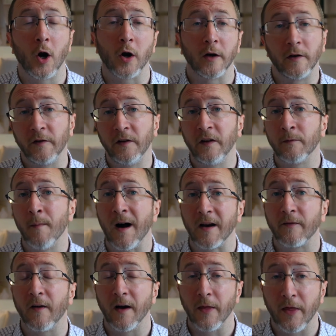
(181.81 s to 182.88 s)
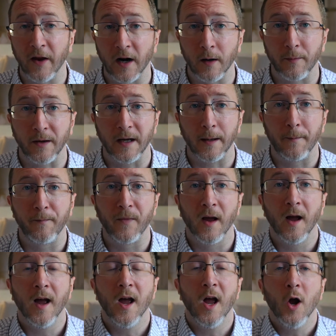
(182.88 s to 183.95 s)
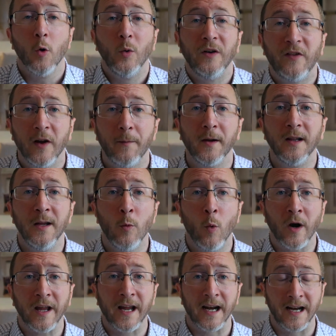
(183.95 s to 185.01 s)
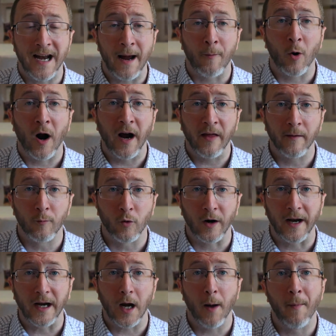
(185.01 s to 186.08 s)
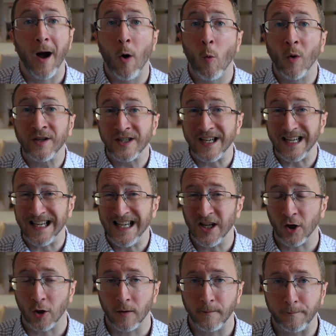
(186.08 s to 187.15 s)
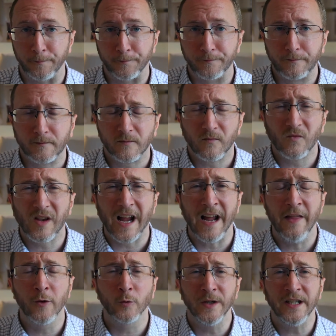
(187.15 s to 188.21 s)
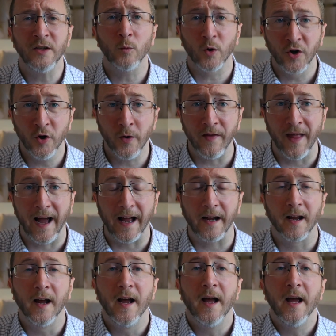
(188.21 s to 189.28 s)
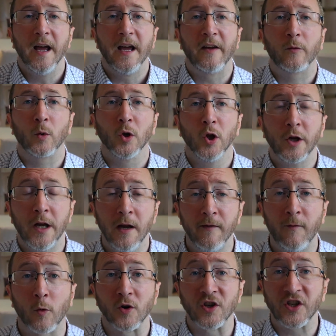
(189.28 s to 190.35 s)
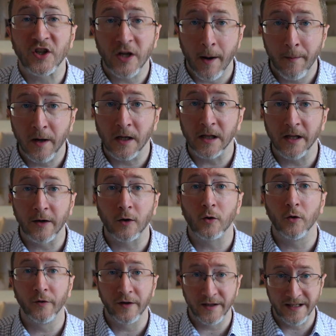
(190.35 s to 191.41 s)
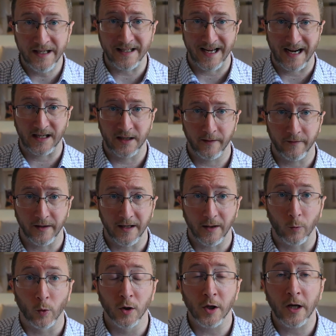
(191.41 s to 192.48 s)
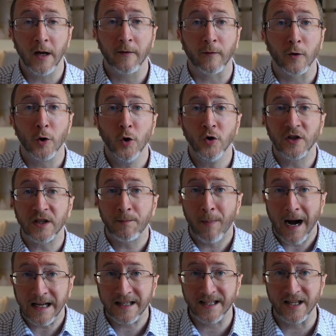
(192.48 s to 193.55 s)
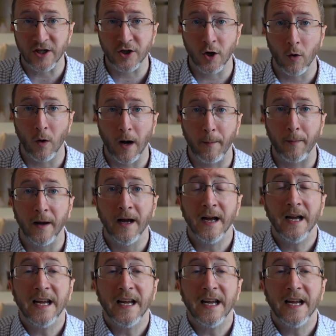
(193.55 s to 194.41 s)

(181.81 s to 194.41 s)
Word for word: on a disease-modifying therapy, we typically want to get an MRI of the brain about once a year. And the reason we're doing that is we're looking for subclinical disease activity. We're looking for new spots that show up,